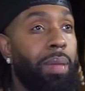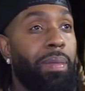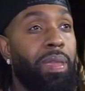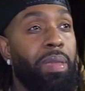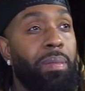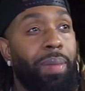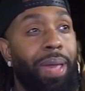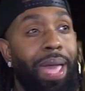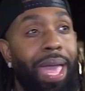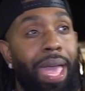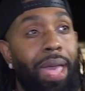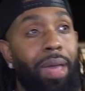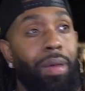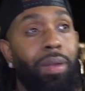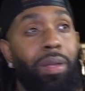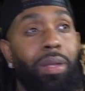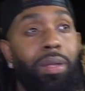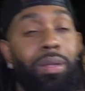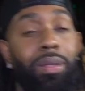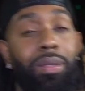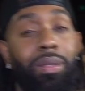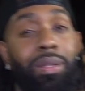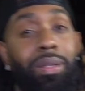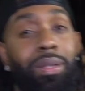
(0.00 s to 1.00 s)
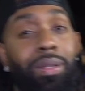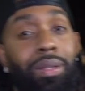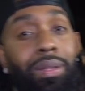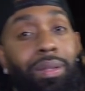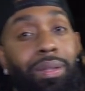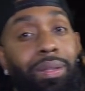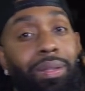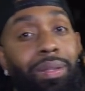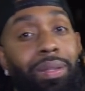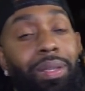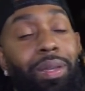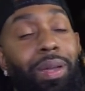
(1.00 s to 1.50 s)
mean, but how
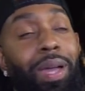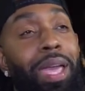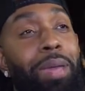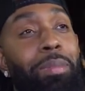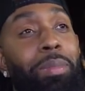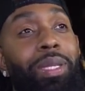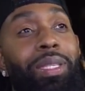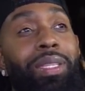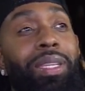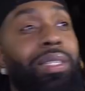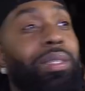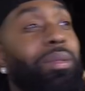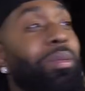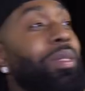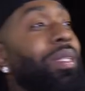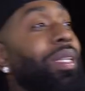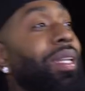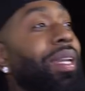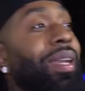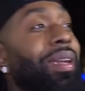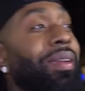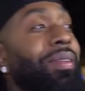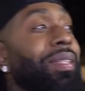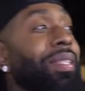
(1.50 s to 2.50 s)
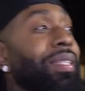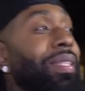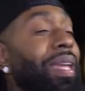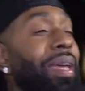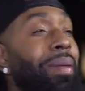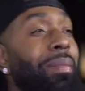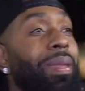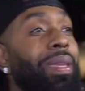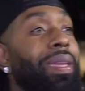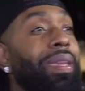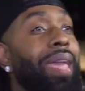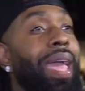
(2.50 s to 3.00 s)
though? You gonna have me say some shit? I don't even know
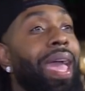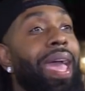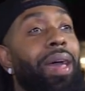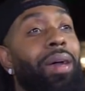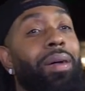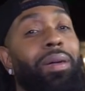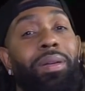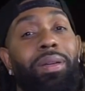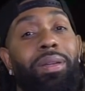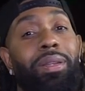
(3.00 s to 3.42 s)
how.